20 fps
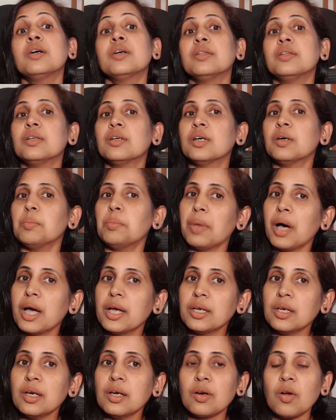the
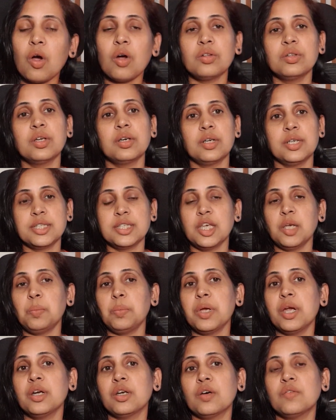buyer or the
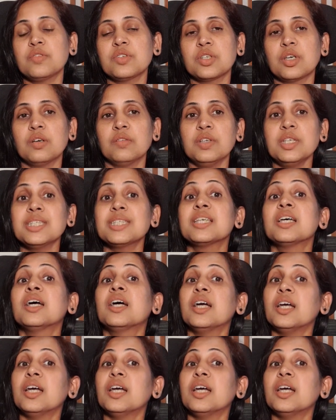recipient of service